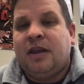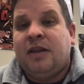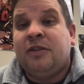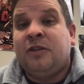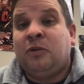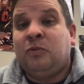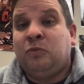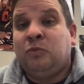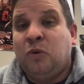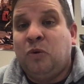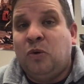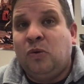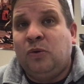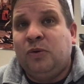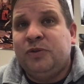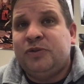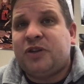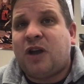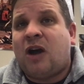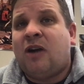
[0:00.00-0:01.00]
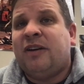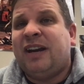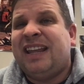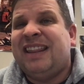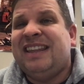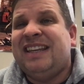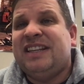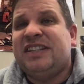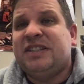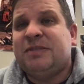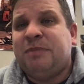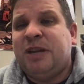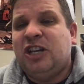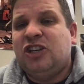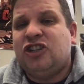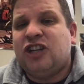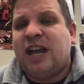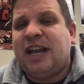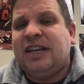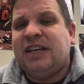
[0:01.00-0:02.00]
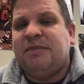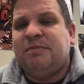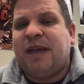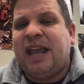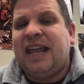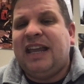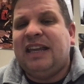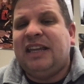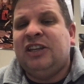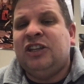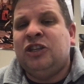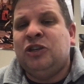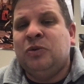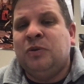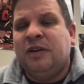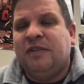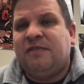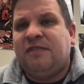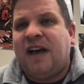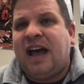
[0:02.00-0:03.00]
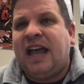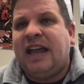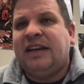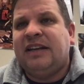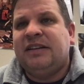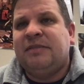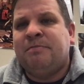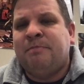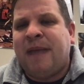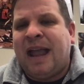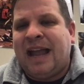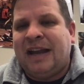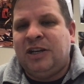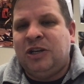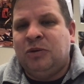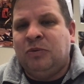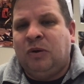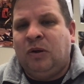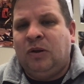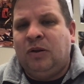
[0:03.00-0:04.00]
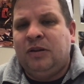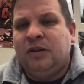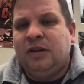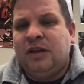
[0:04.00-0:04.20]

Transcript: The rules are in the Speech and Debate Unified Manual.